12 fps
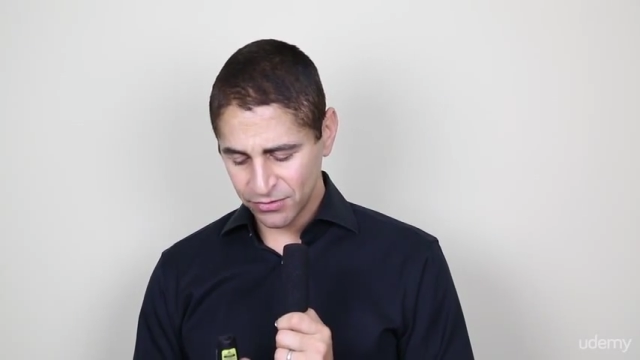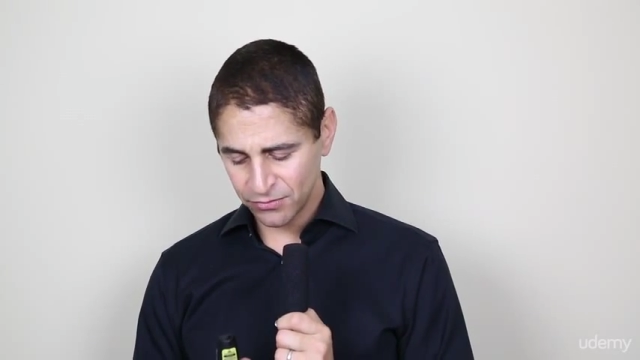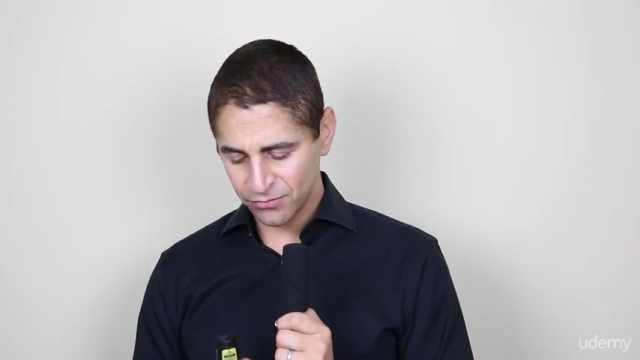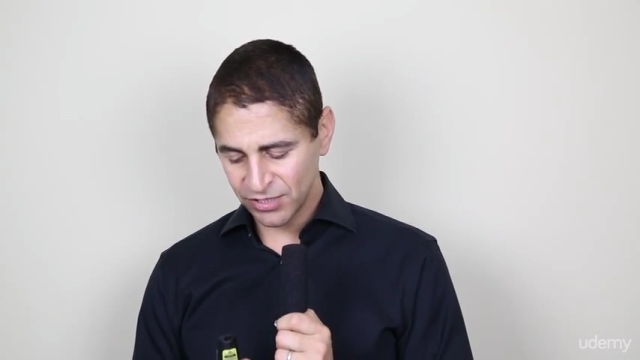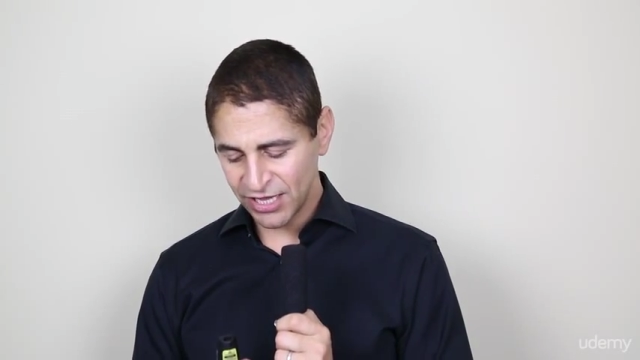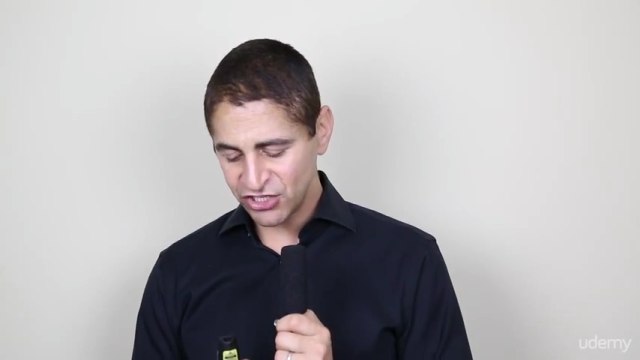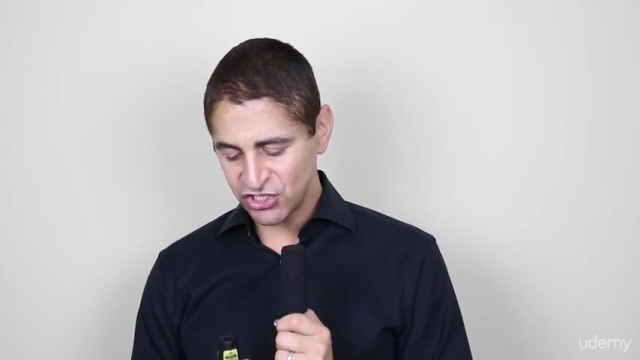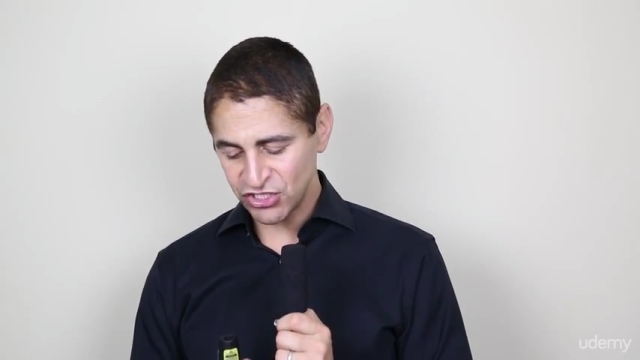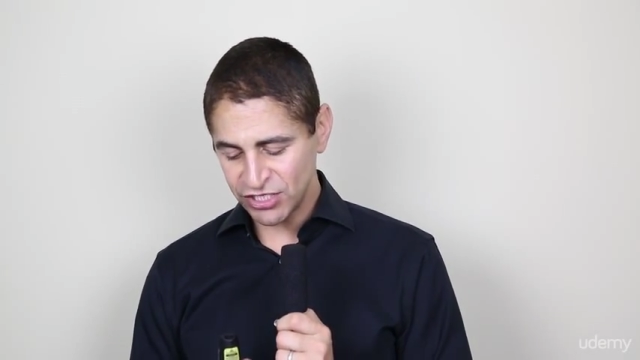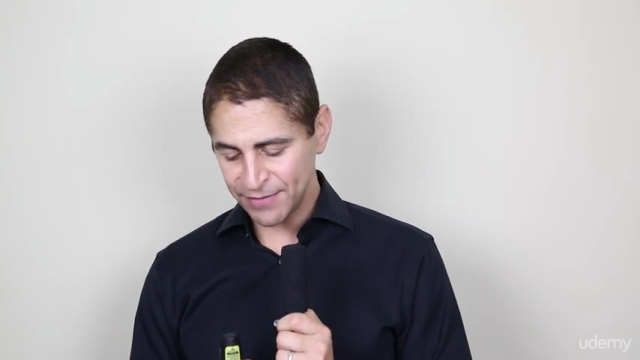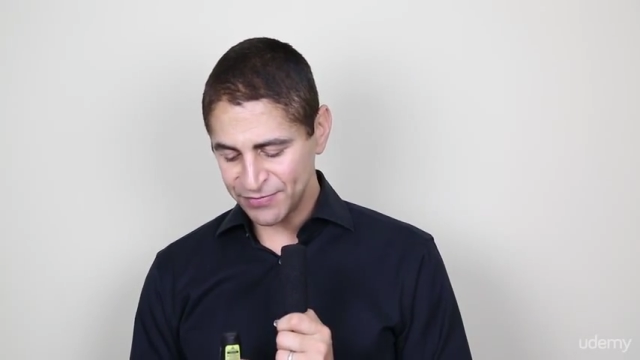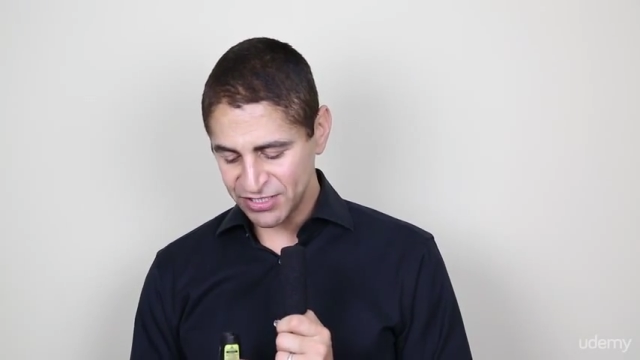
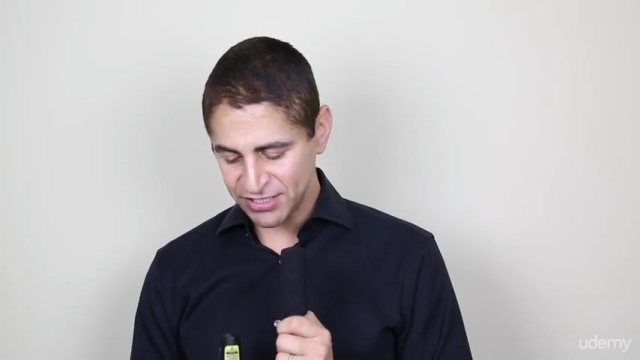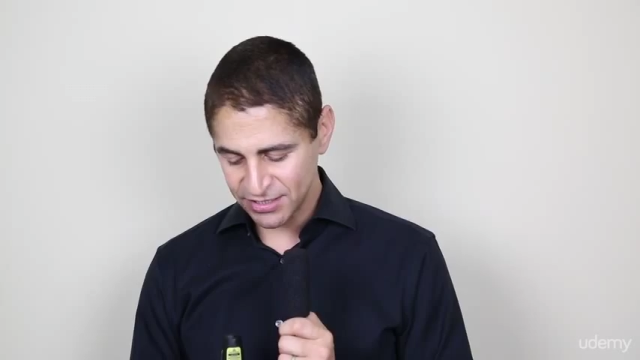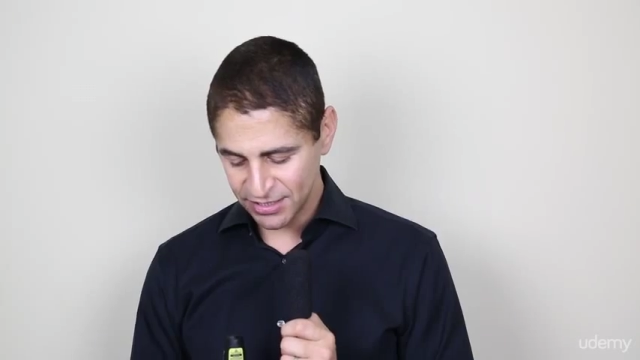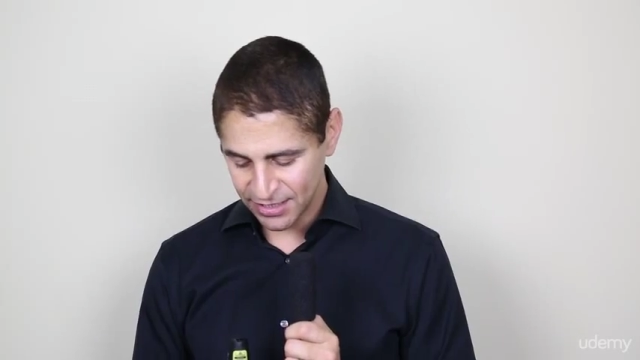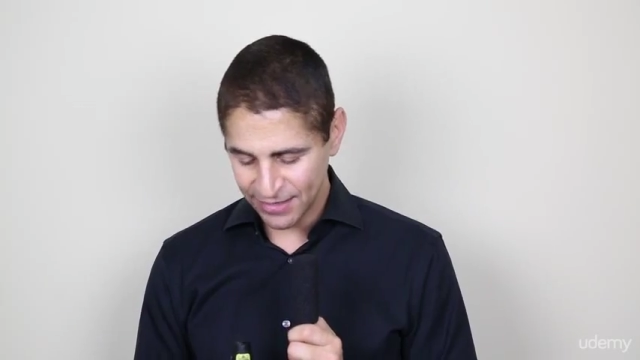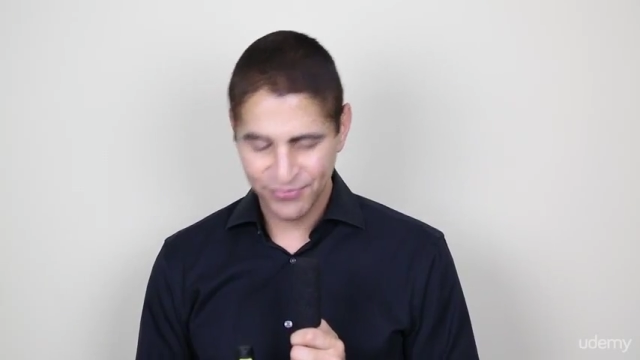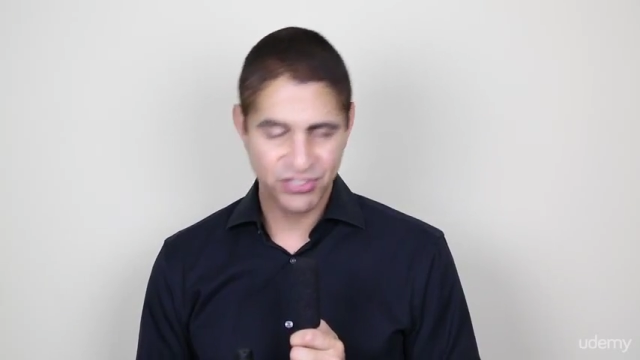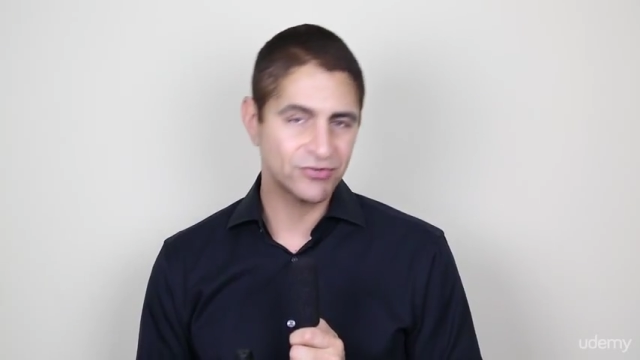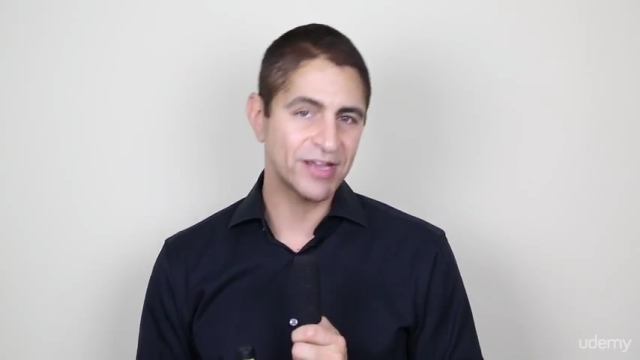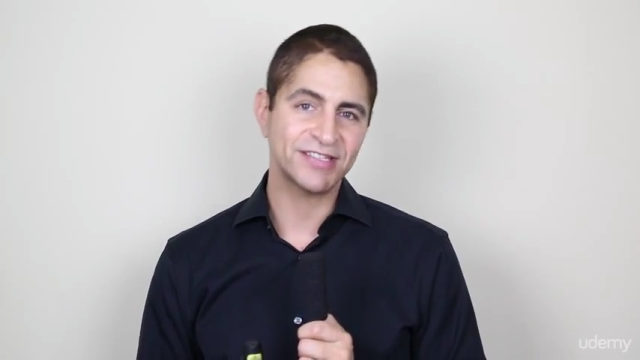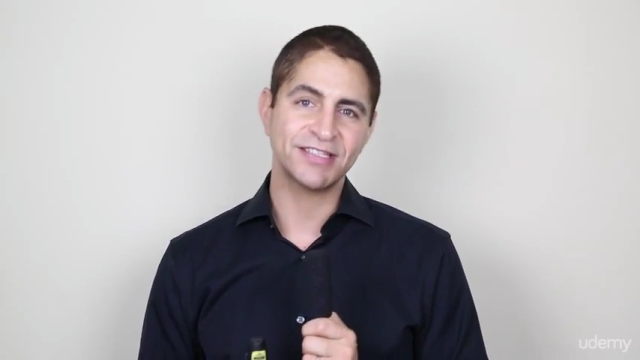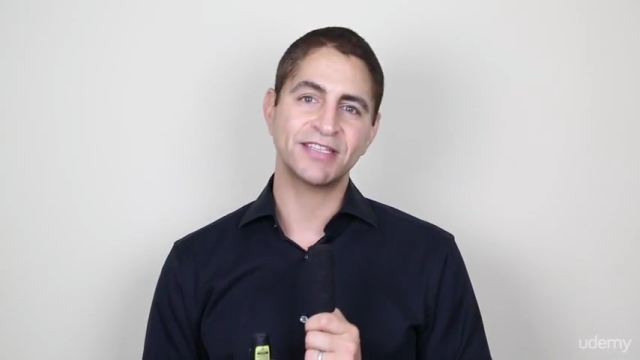Relationships, and I've
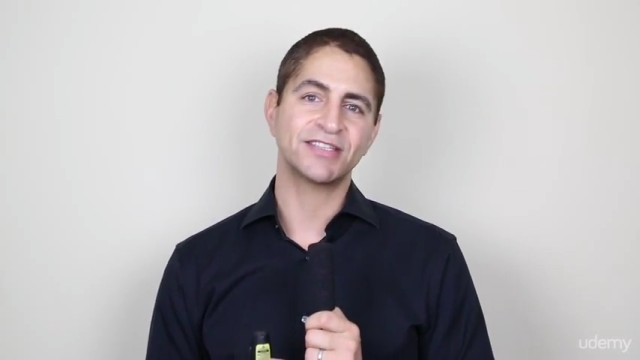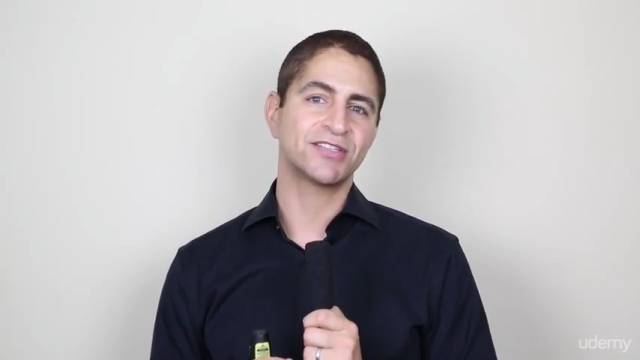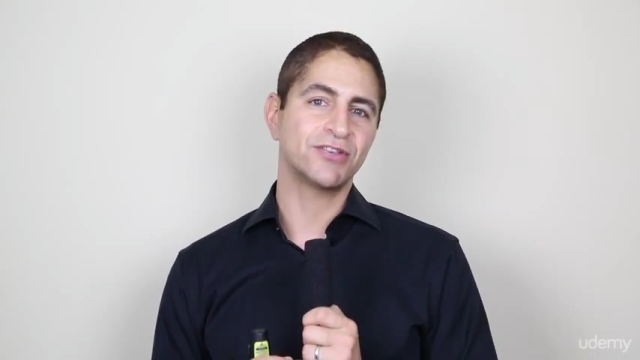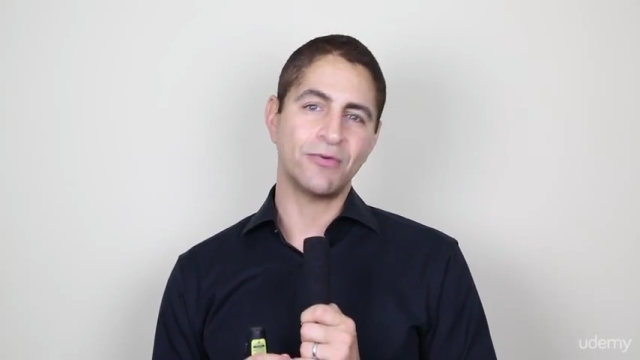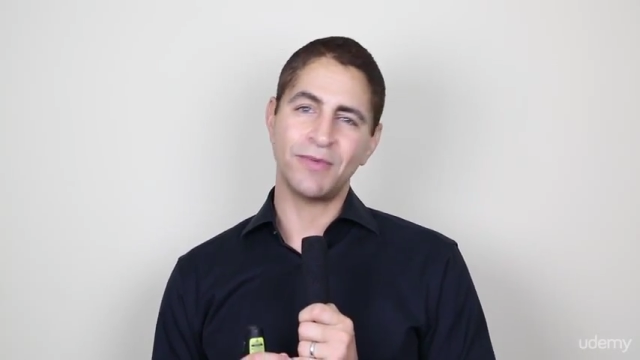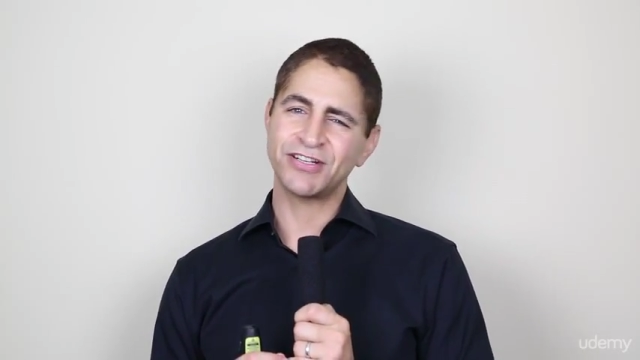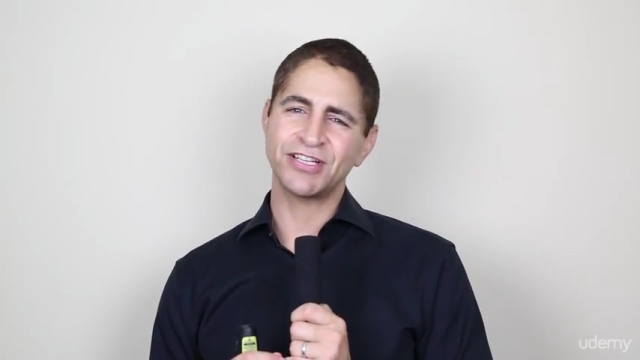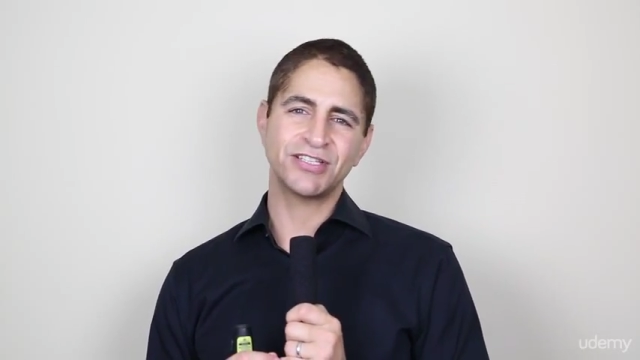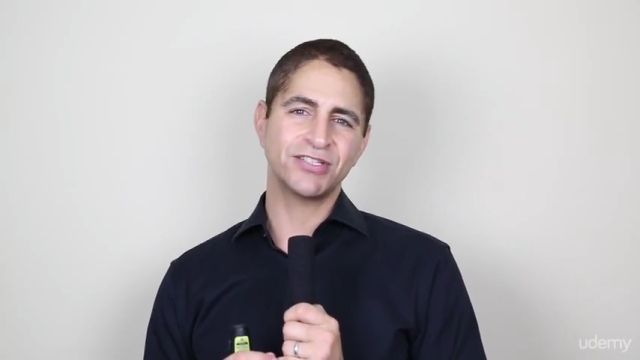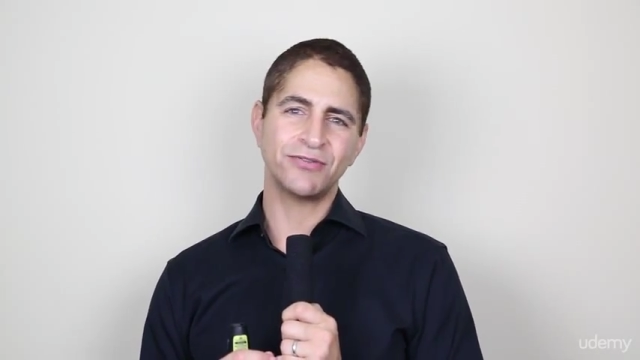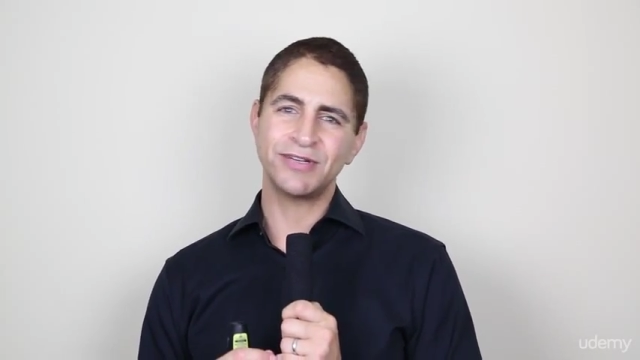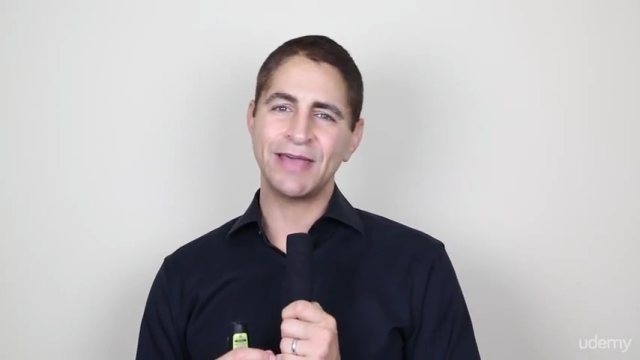stressed this so much, it's
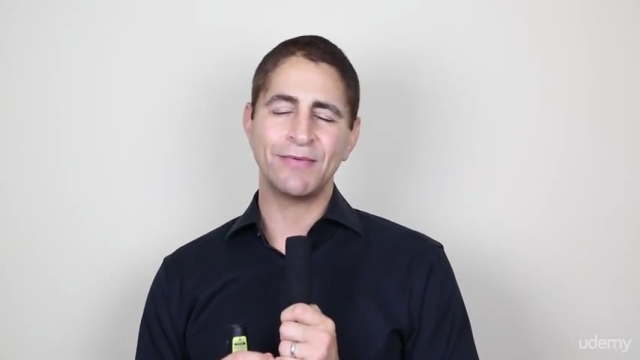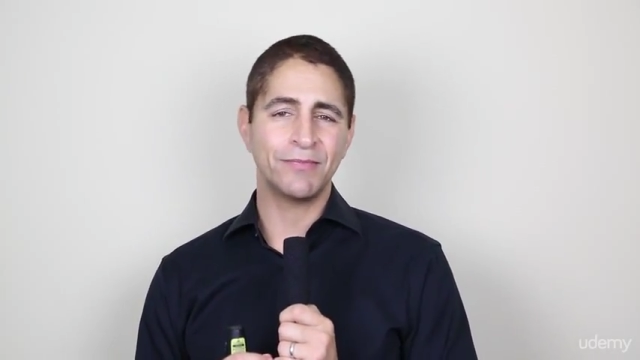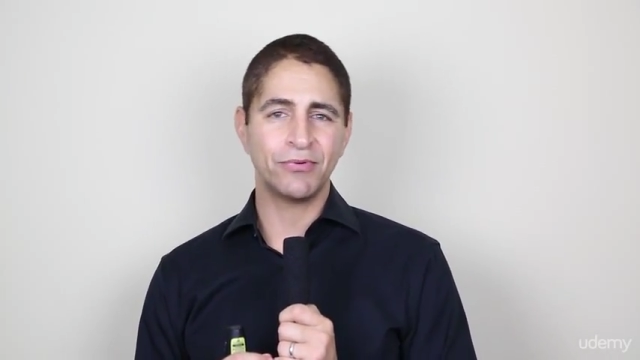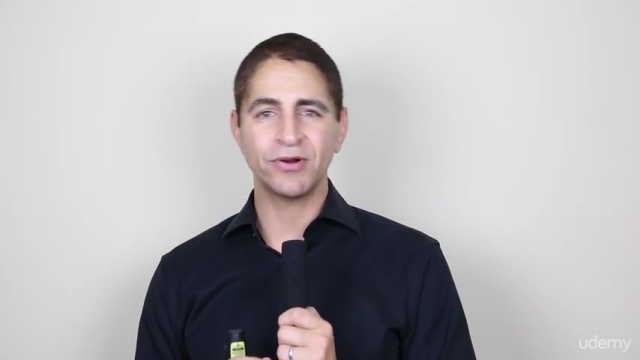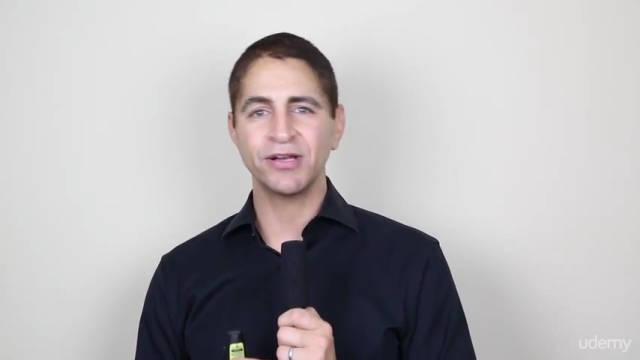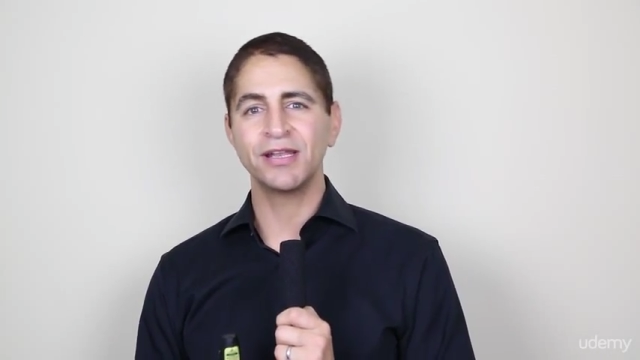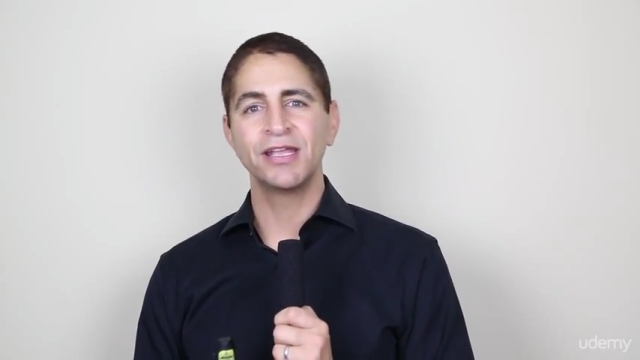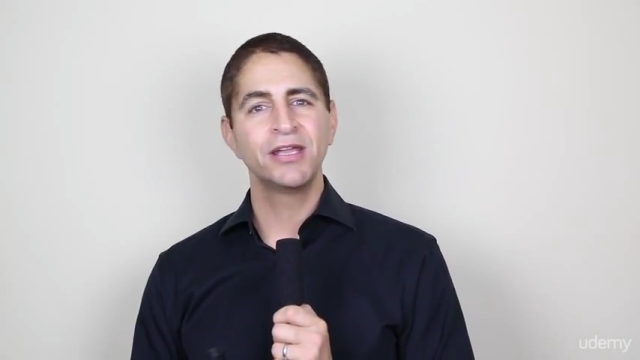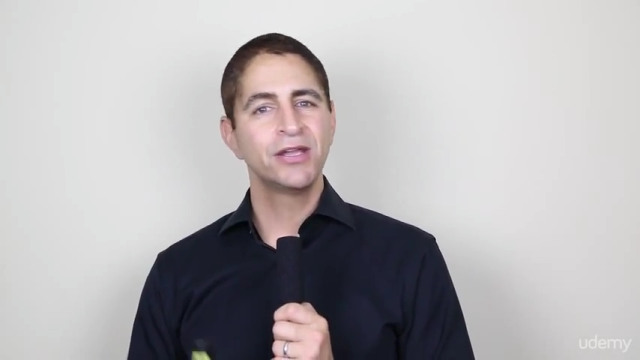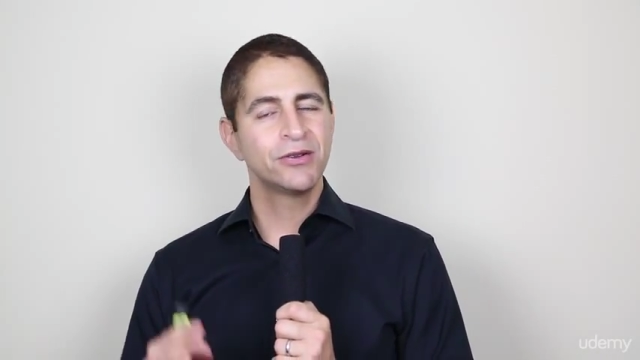so damn important.